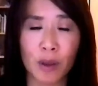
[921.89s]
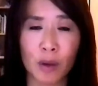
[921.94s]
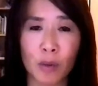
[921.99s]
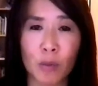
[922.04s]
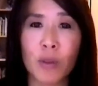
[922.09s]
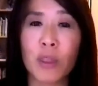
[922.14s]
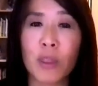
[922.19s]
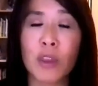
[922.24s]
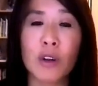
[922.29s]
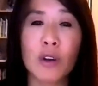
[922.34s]

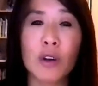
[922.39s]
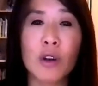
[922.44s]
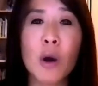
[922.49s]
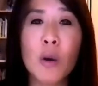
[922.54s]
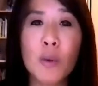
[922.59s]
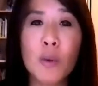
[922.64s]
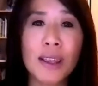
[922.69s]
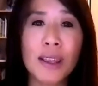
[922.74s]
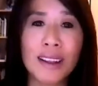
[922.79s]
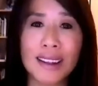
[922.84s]
with the
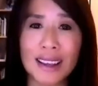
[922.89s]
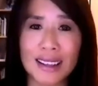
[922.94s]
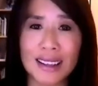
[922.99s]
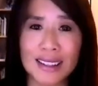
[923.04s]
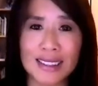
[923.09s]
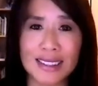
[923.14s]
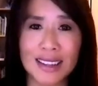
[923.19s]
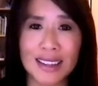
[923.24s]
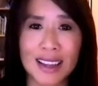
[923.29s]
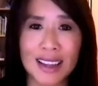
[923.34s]

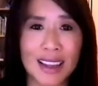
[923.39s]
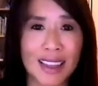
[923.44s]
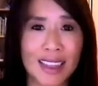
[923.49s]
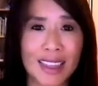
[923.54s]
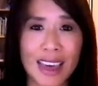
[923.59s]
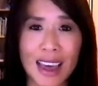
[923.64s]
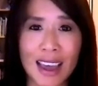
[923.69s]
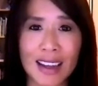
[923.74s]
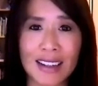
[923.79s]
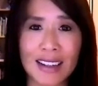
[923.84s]
knowingness
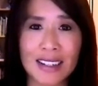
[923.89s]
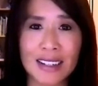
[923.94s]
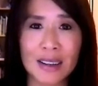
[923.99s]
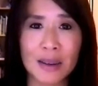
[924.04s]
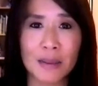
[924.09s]
that